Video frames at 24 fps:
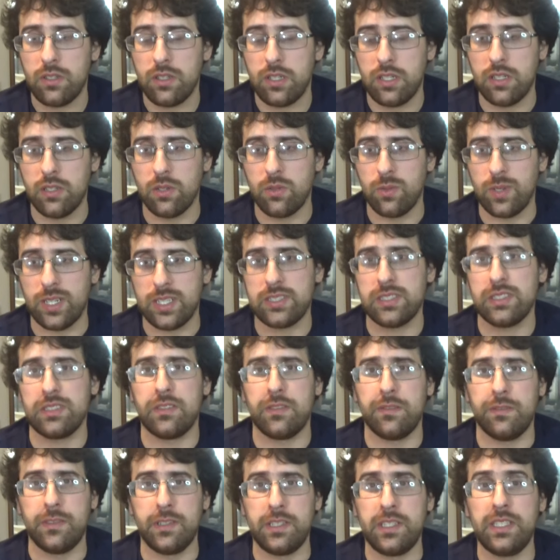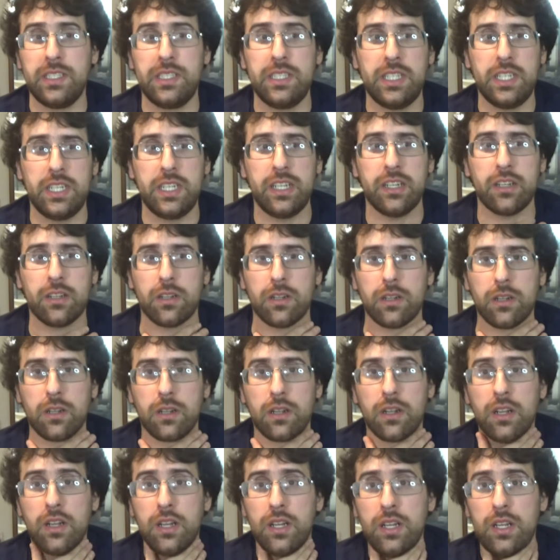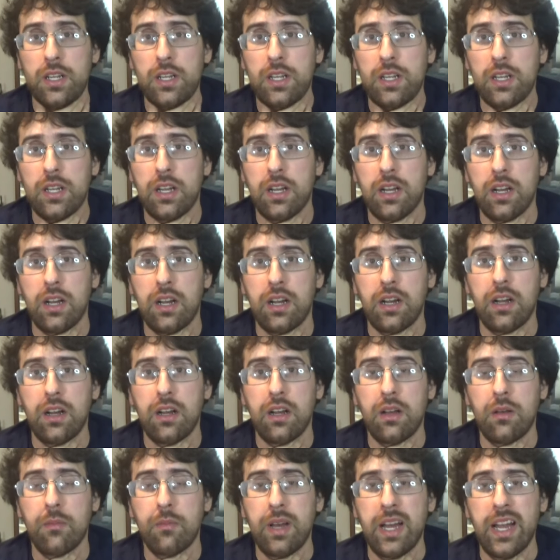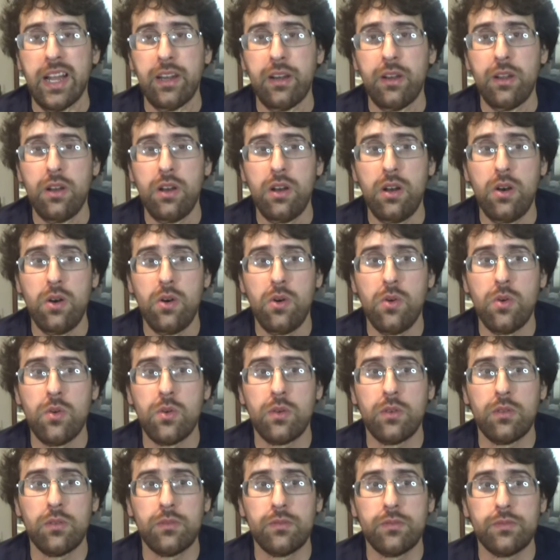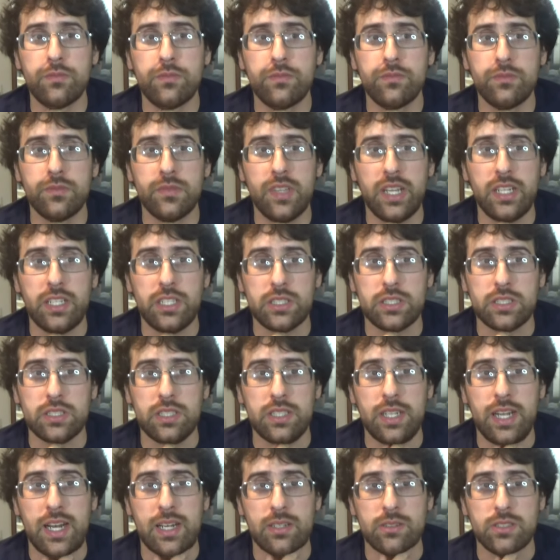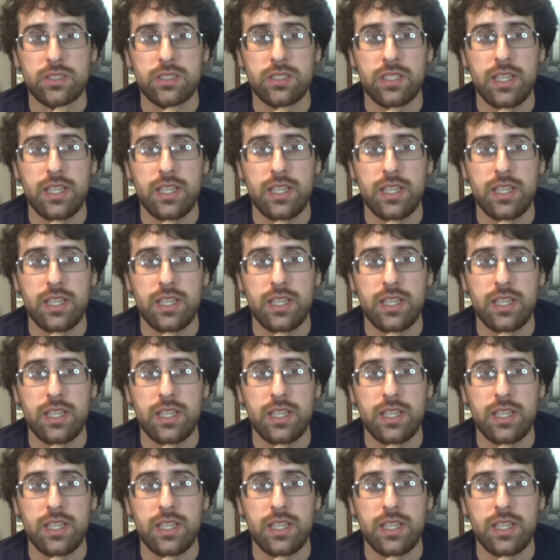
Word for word: in the rest of the year. Um, I know they just announced